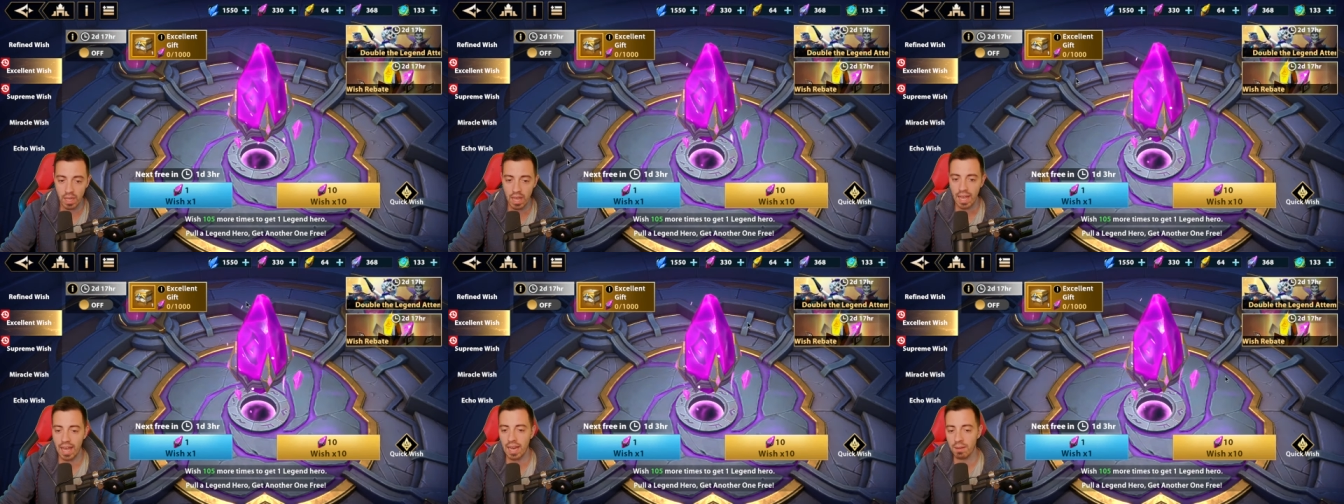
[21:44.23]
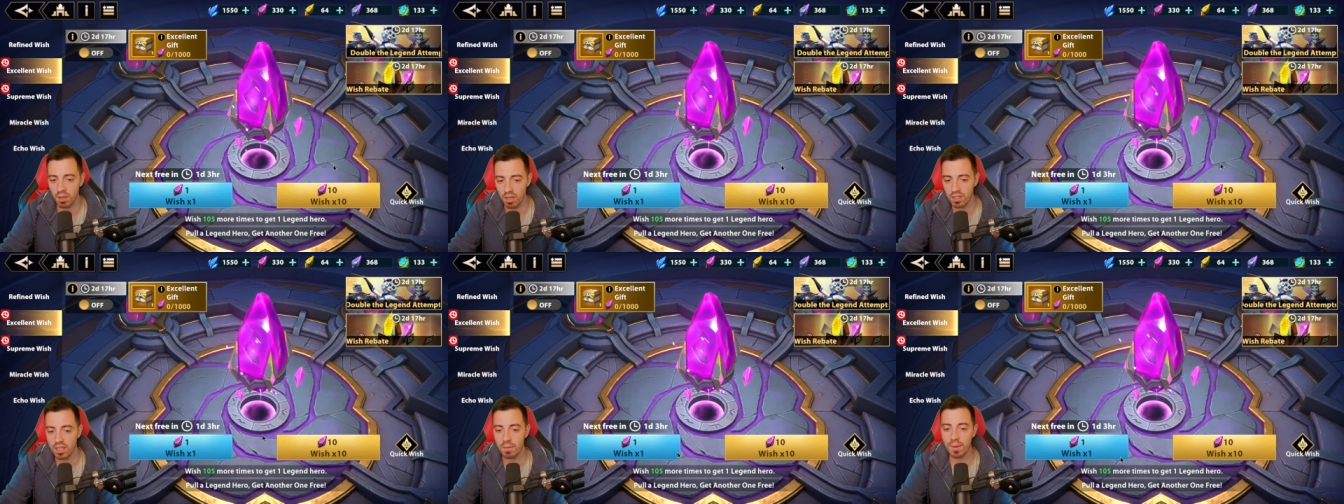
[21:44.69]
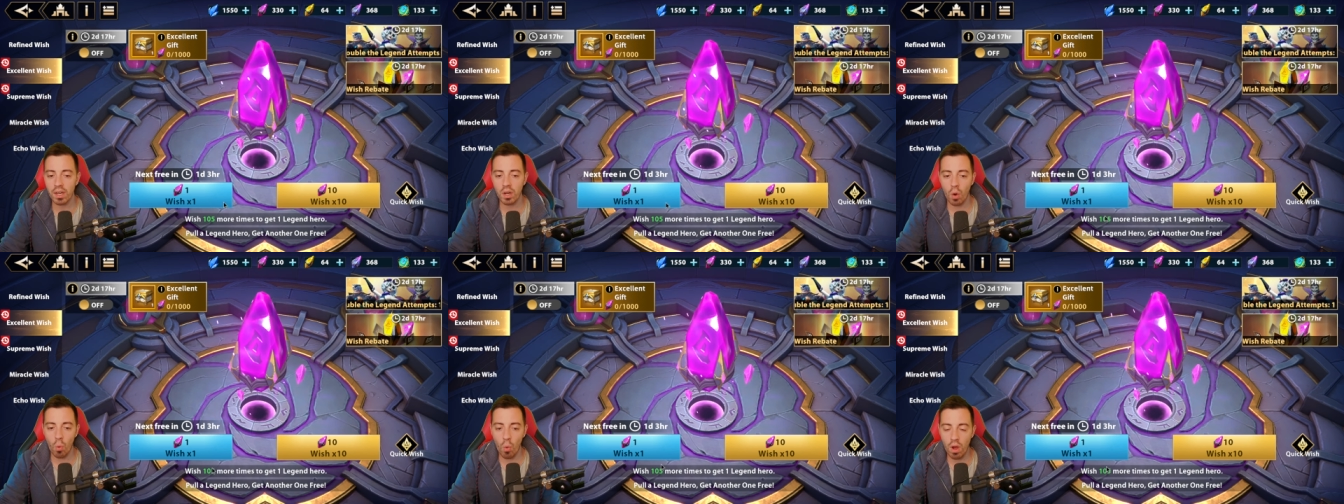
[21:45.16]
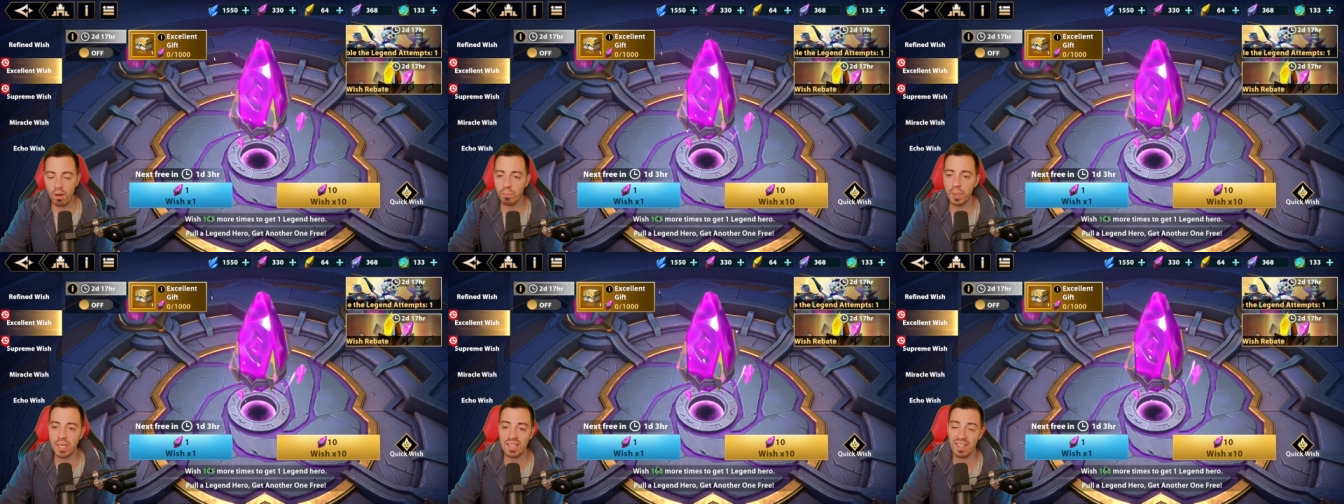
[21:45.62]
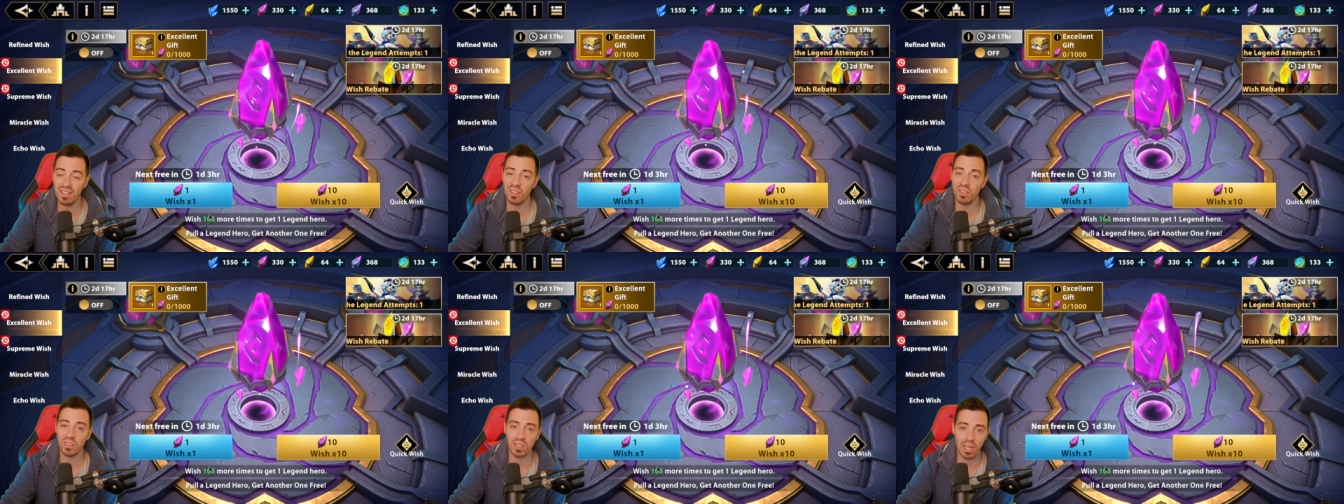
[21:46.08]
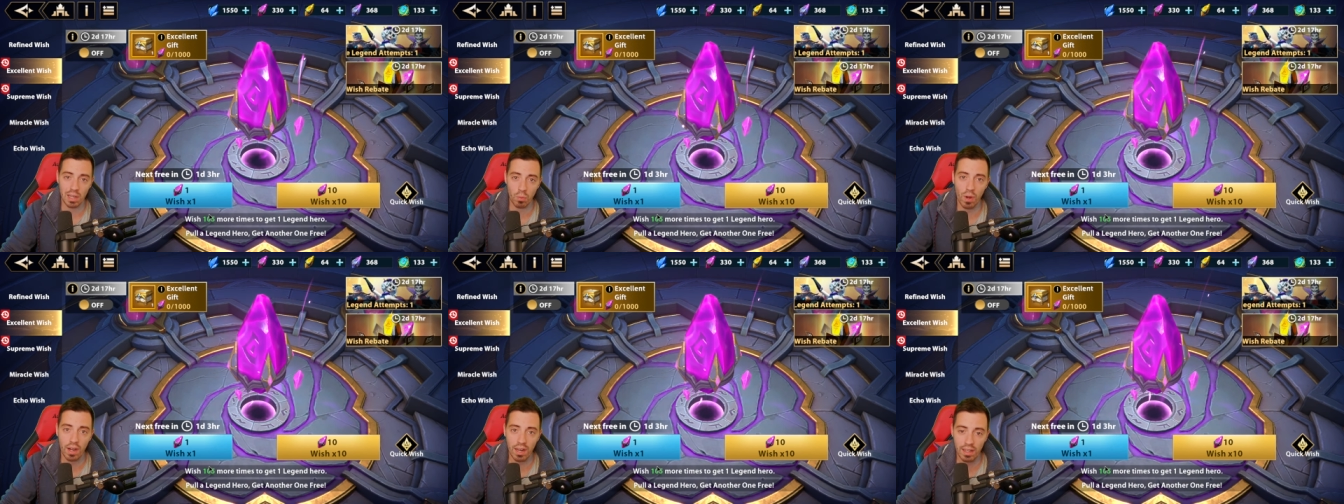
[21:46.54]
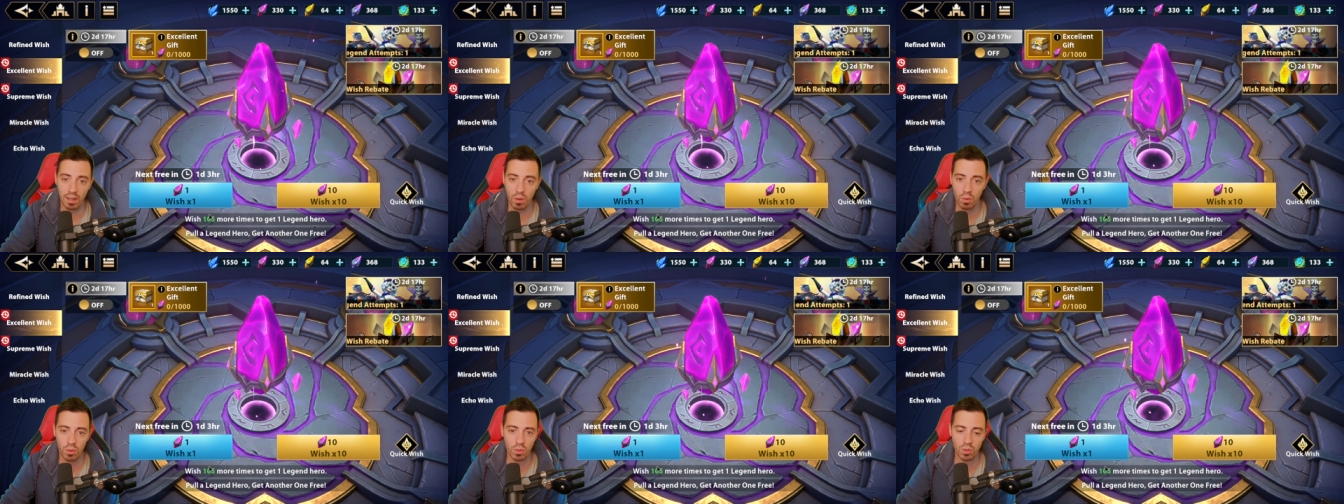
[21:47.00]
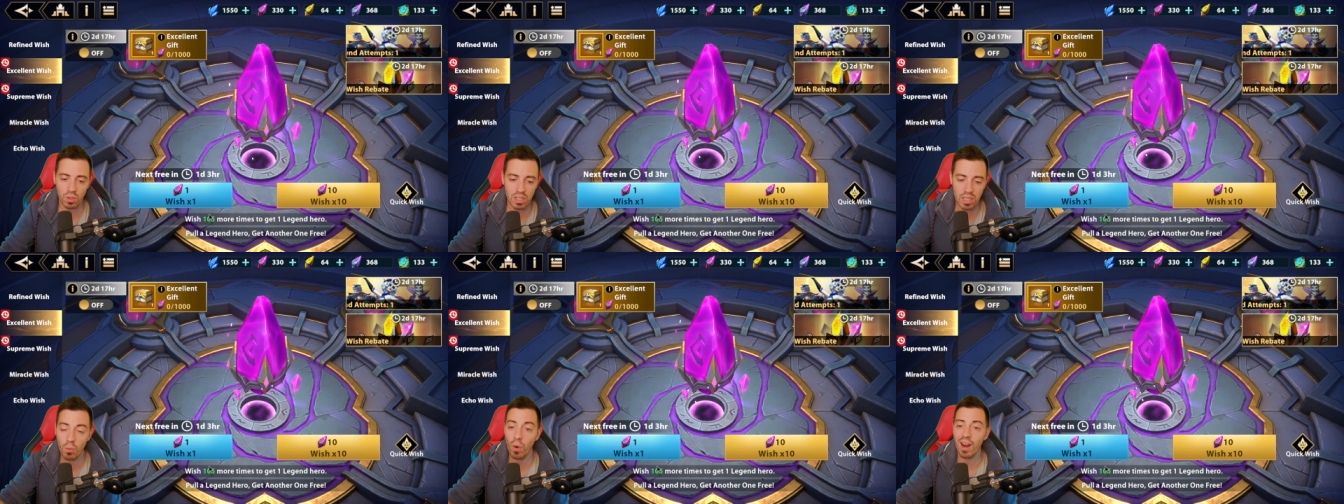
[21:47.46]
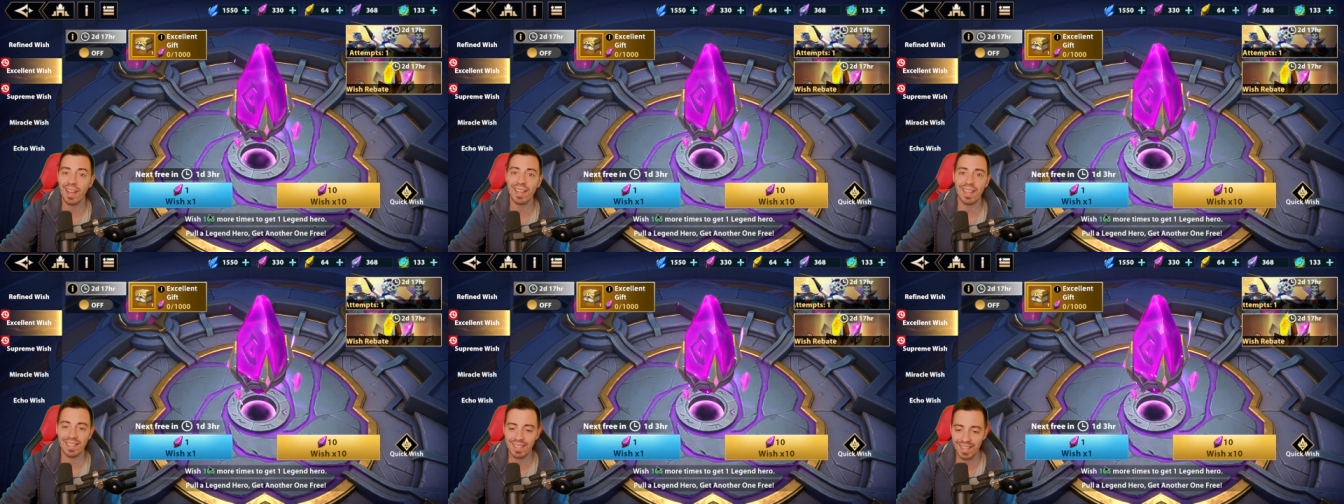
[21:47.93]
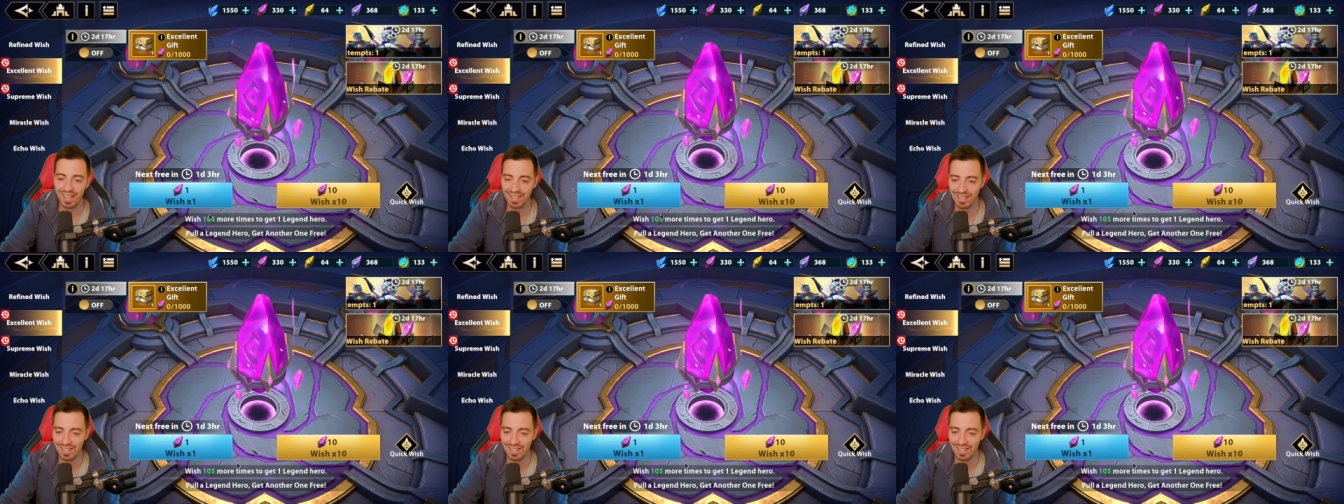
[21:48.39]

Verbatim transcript: And I'm gonna summon one PD in order to get what I uh, to see what I can get.